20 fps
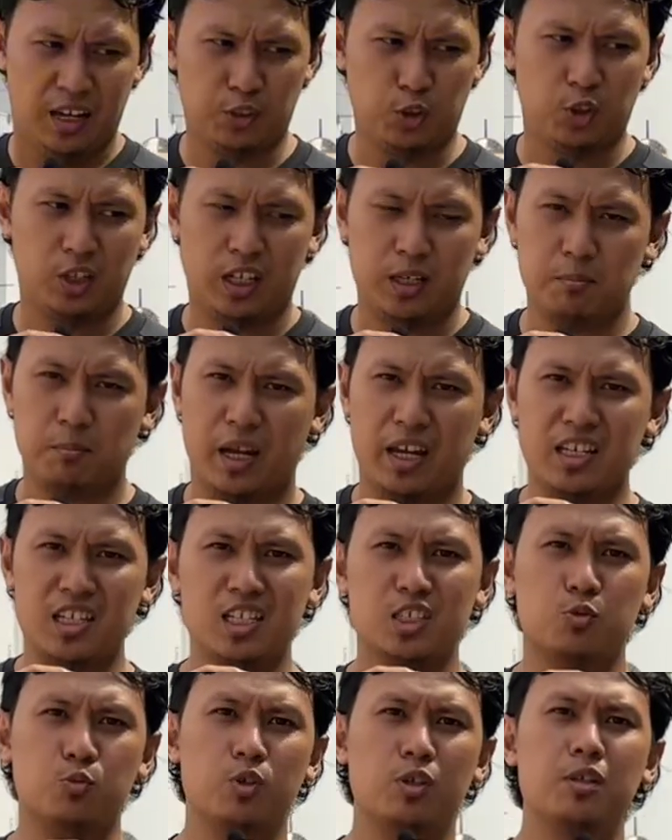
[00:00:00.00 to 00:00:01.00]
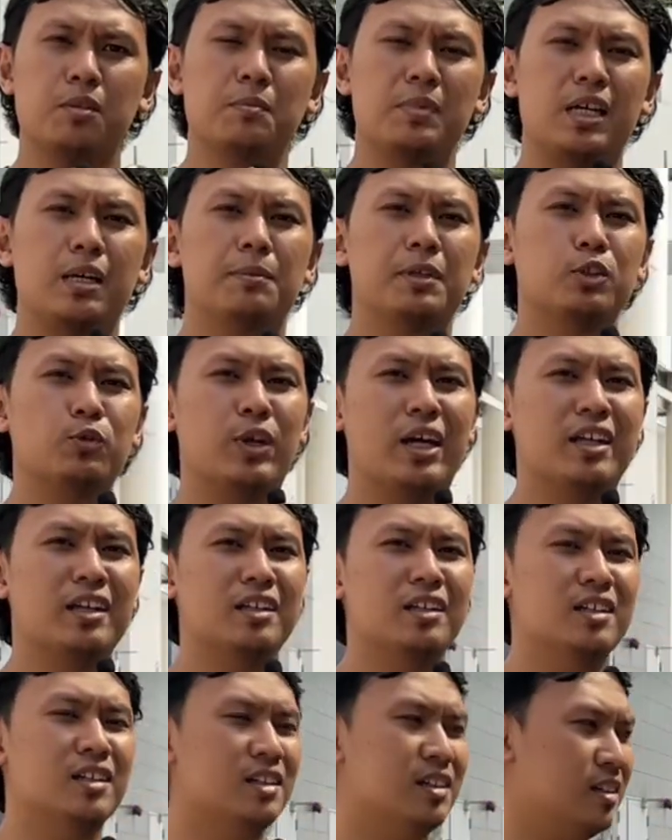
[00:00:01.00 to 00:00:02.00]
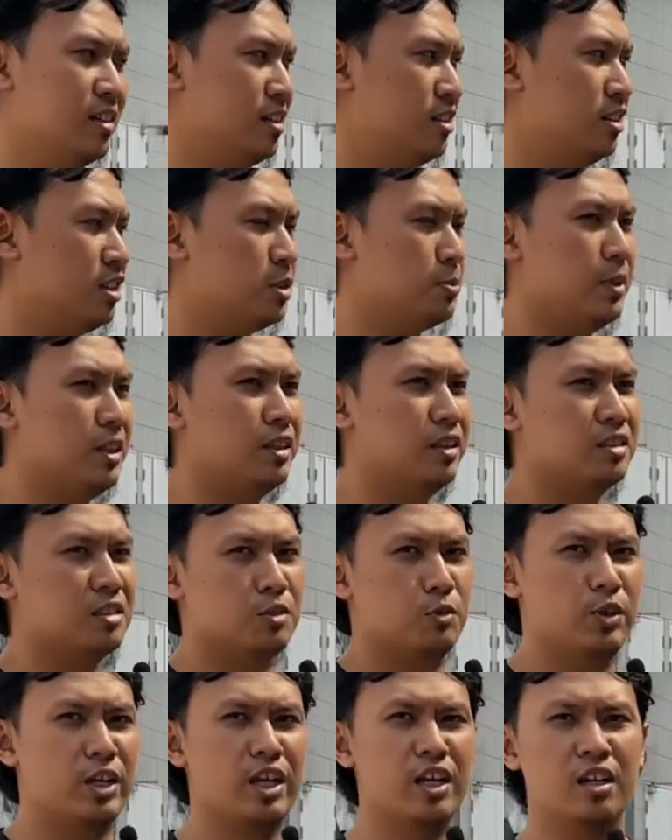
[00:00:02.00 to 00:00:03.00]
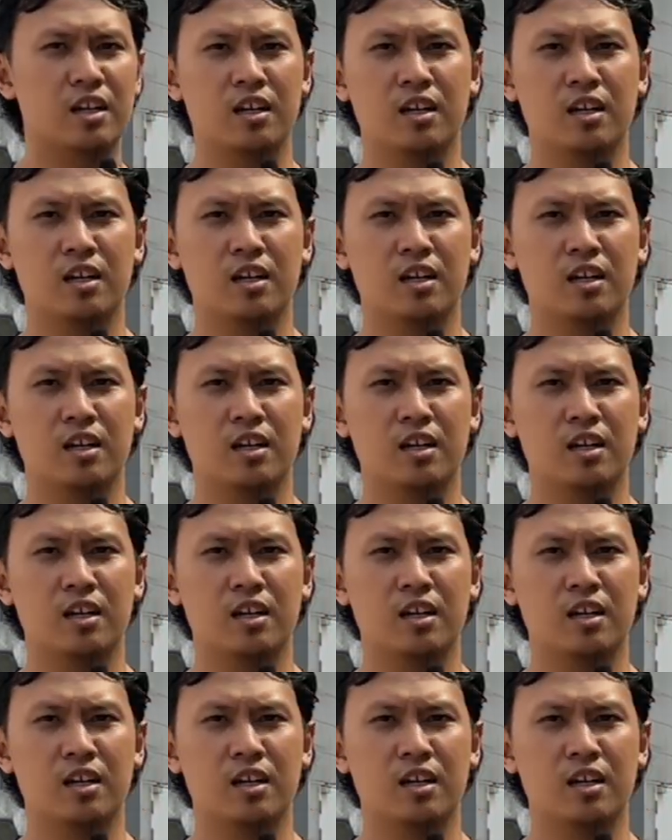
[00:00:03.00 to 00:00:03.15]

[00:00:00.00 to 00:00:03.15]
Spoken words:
thought that my knees wouldn't be able to handle the sprints today.